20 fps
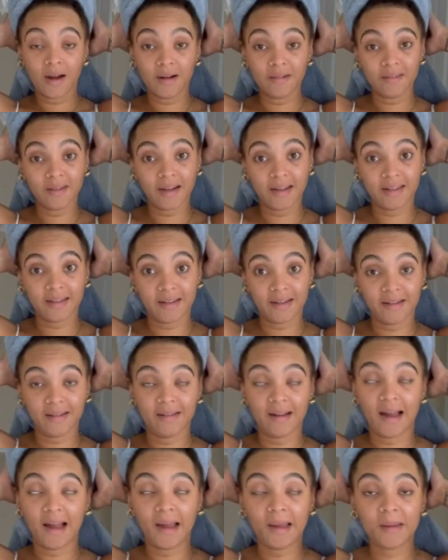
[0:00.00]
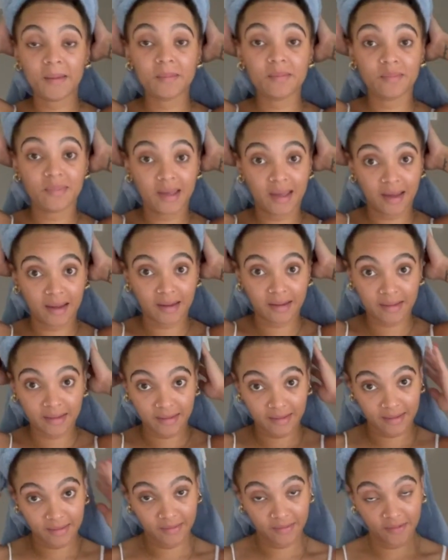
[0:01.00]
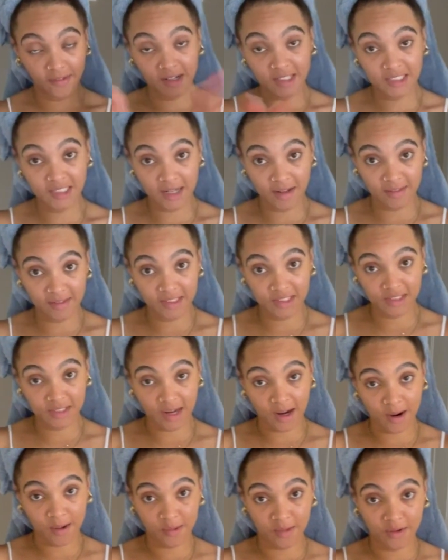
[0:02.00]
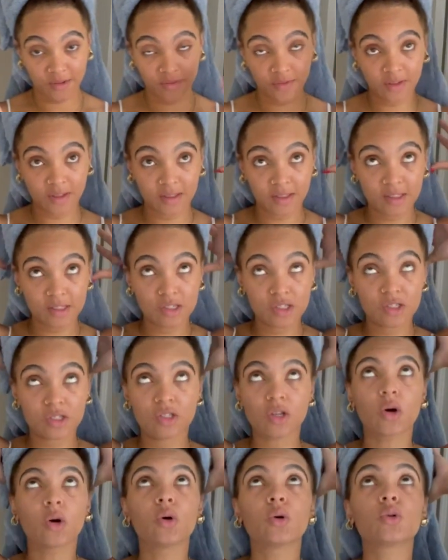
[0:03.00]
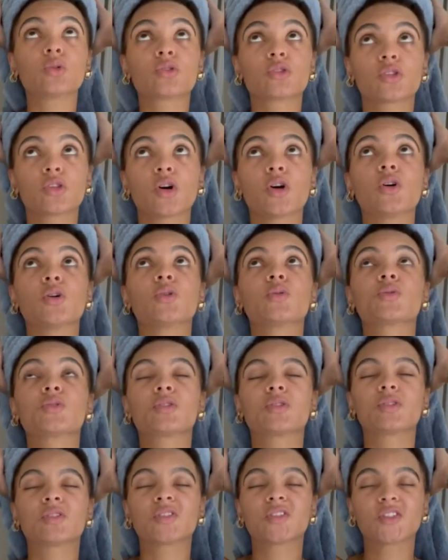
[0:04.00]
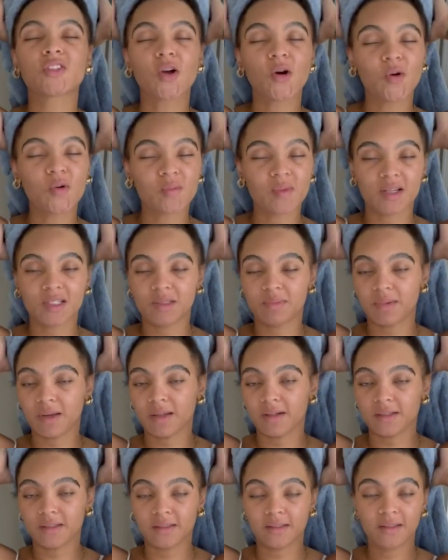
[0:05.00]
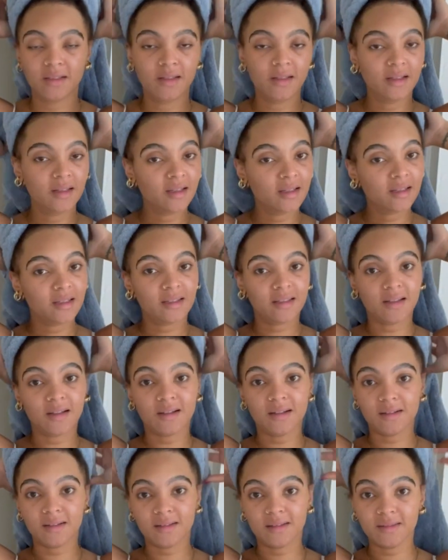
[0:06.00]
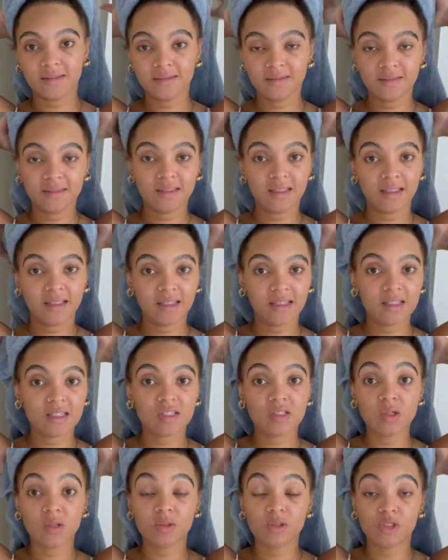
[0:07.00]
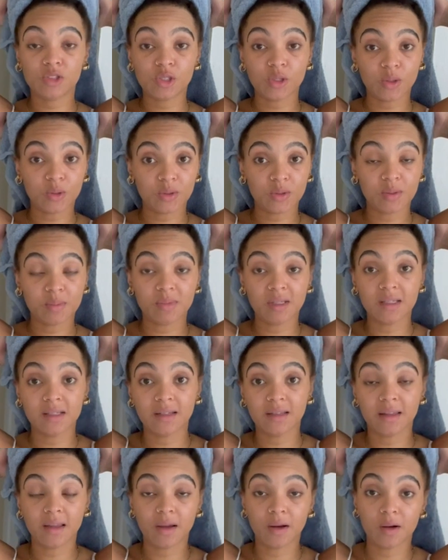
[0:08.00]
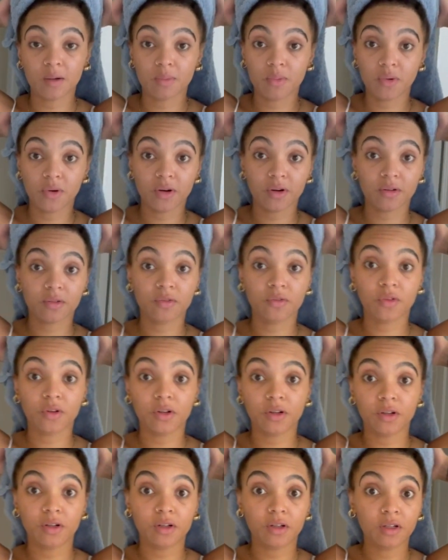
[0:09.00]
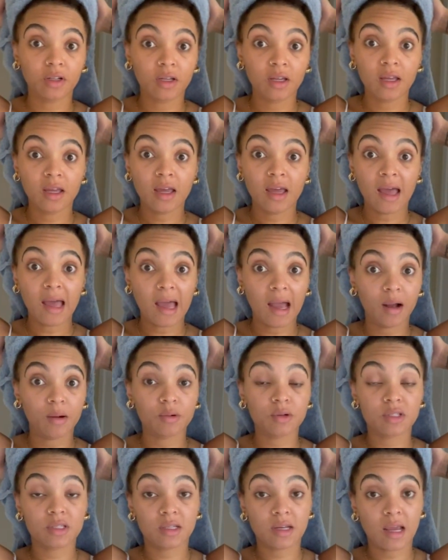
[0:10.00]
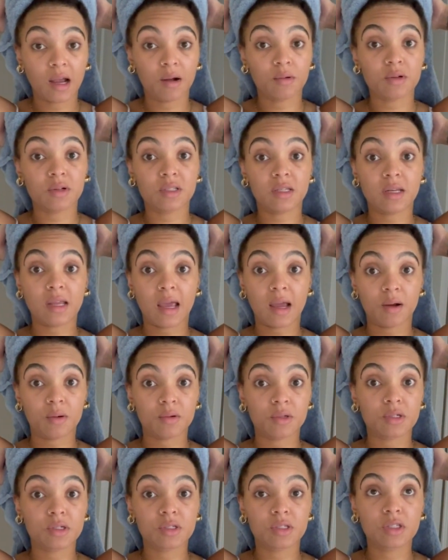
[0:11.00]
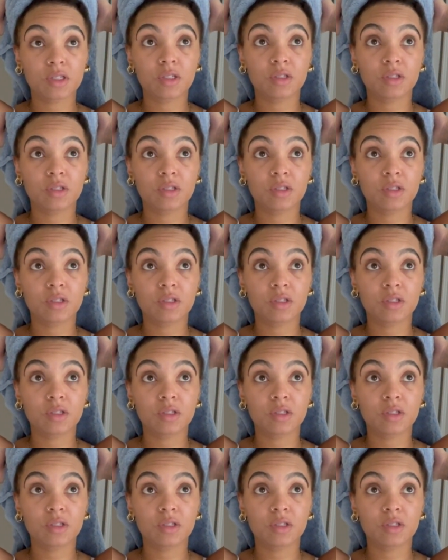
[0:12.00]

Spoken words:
All right, y'all, I am back, fresh out the shower, feeling so much better. Y'all, it is no joke being in the airport for hours and hours and hours.